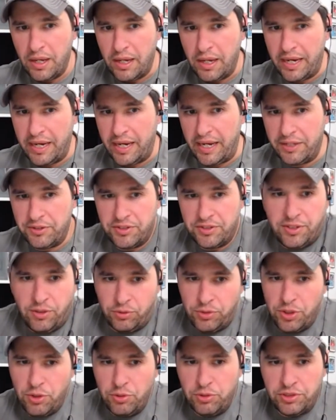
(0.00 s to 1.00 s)
it, it's still
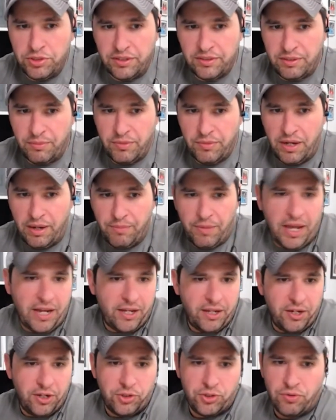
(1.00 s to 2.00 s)
useless. I'm, I'm not
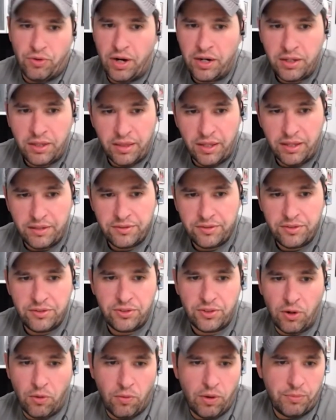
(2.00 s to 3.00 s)
going to truck this.
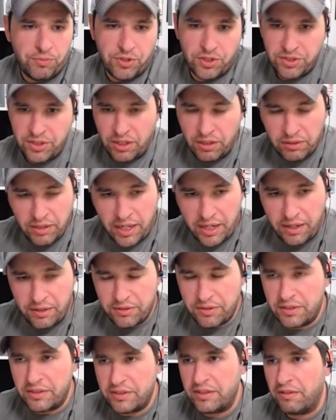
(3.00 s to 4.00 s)
So I'm just going to let it
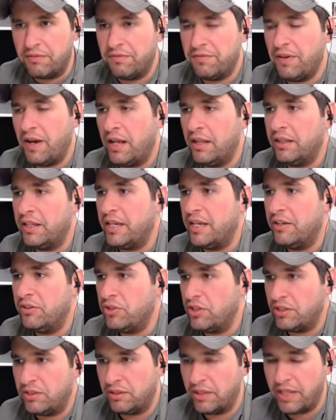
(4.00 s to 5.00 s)
sit folly and
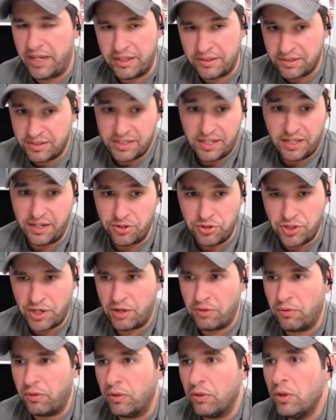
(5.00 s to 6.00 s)
just let it sit in
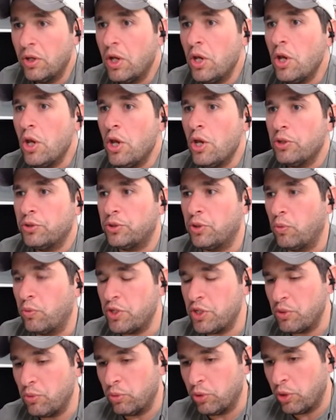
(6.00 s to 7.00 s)
general. So when
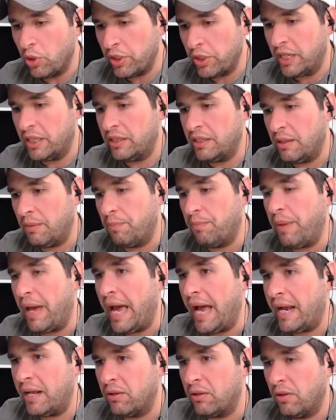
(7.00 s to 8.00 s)
you look at the
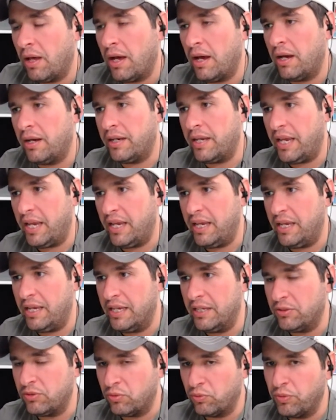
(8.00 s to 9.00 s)
backlog, it,
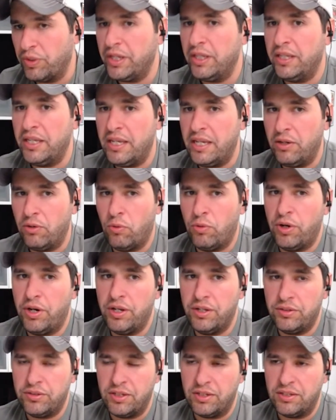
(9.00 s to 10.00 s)
it's really in order
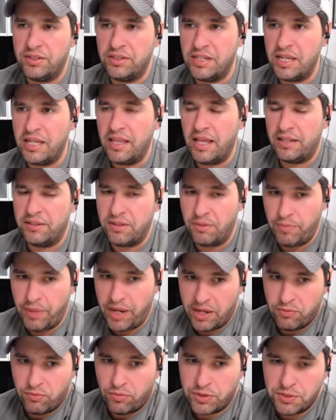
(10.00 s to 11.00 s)
to, to see that
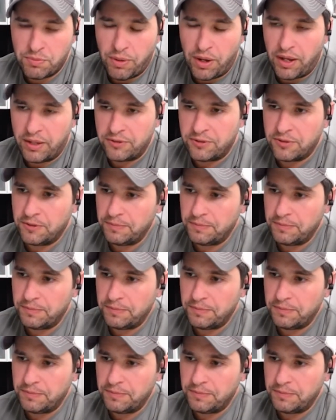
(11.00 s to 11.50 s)
demand response,